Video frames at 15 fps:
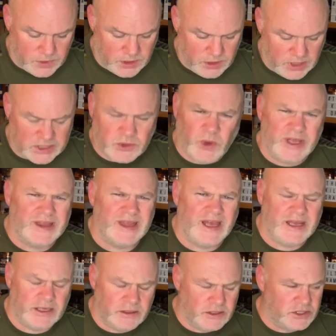It's quite
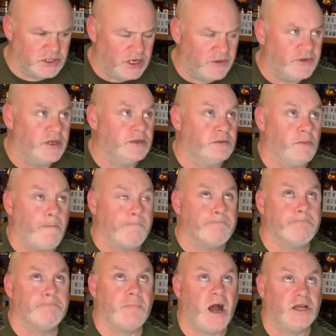light, there's nothing
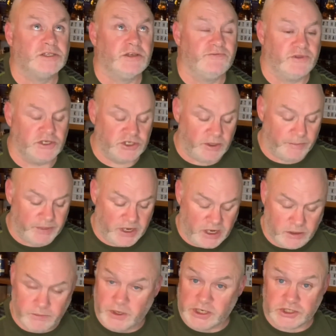massively jumping out,
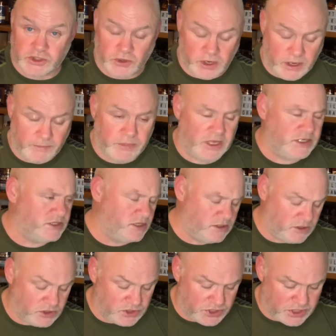but it's not unpleasant,
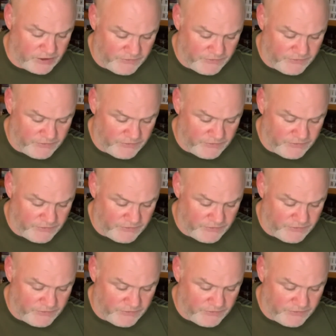there's stuff